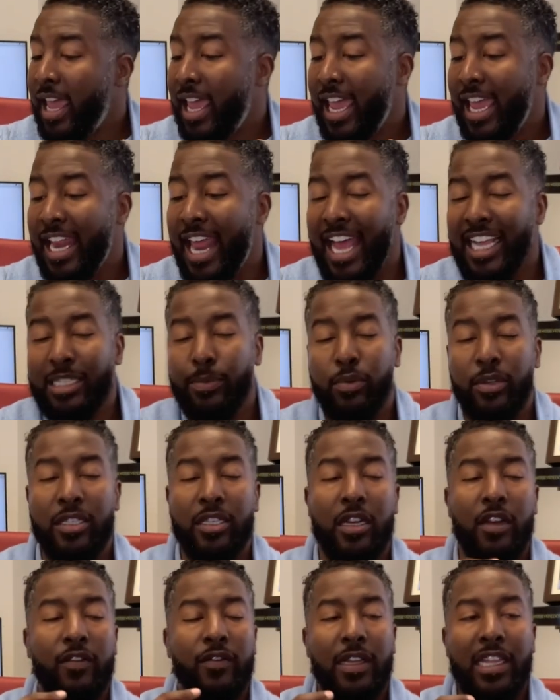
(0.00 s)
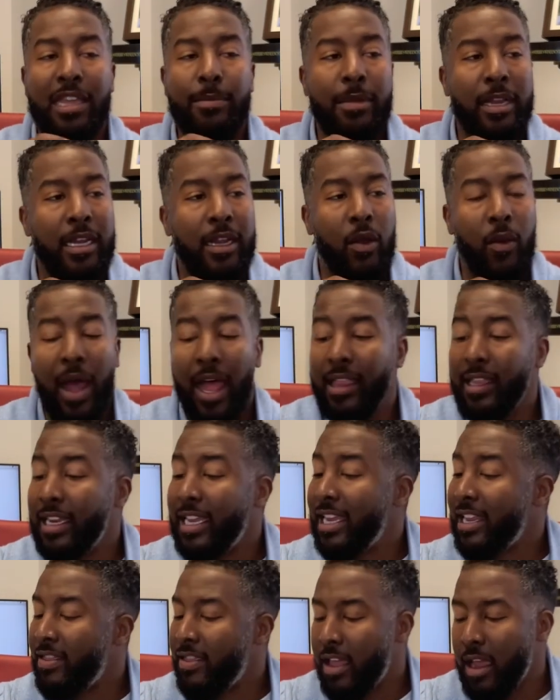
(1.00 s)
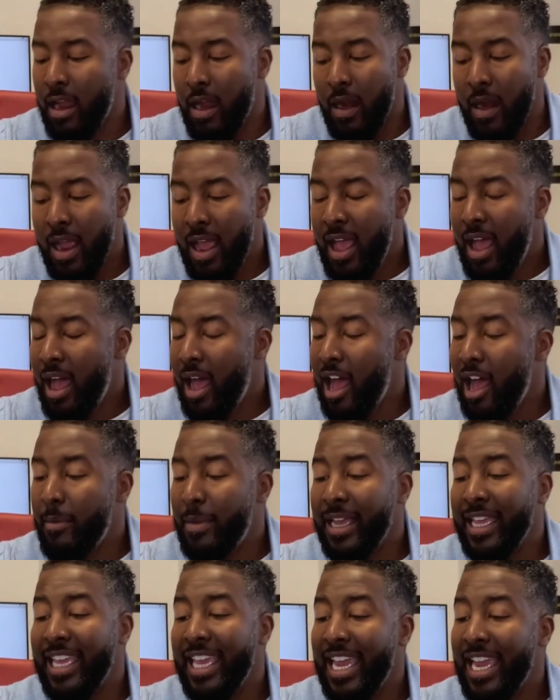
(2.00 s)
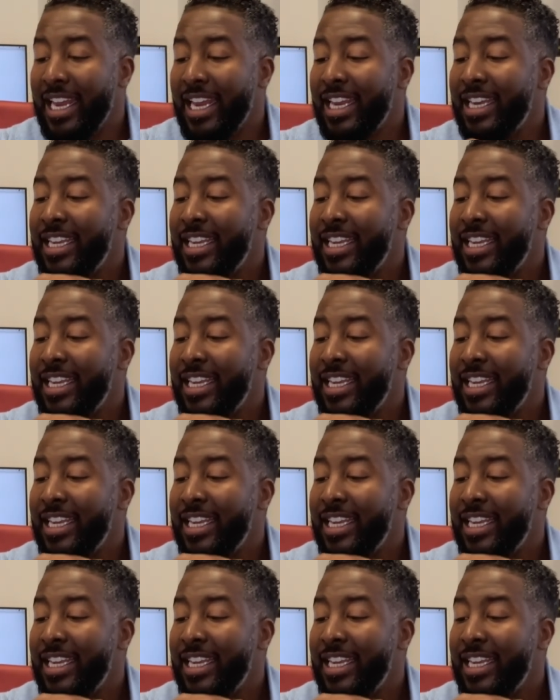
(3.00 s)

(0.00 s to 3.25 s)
It has preserved lemon quality in there. Um, again, it